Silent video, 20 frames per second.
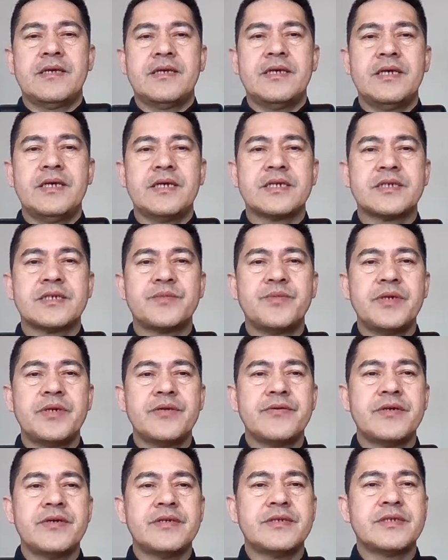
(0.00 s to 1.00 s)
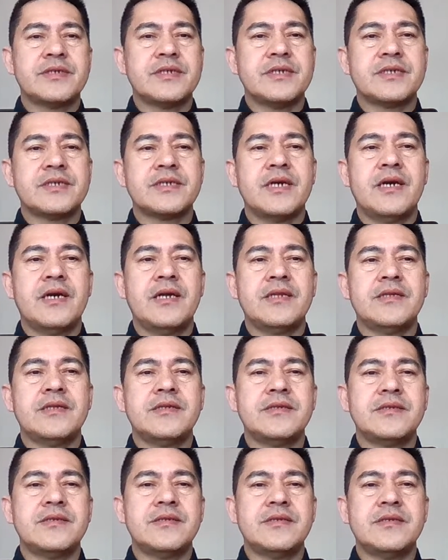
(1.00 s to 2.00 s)
experiences
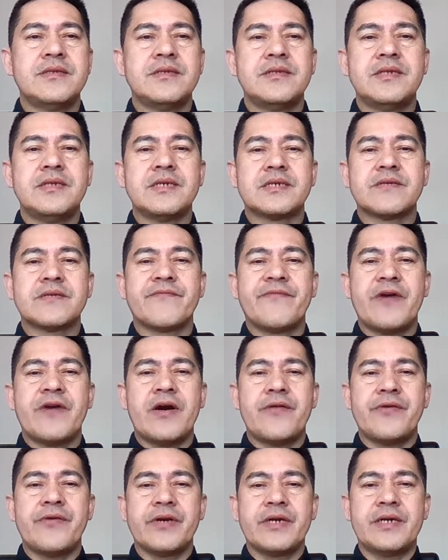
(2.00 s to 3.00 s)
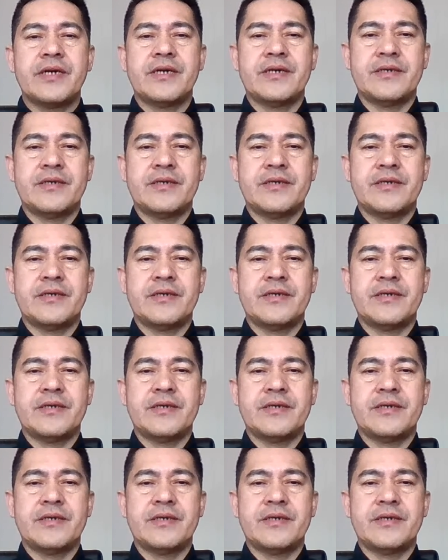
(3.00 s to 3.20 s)
and the safari.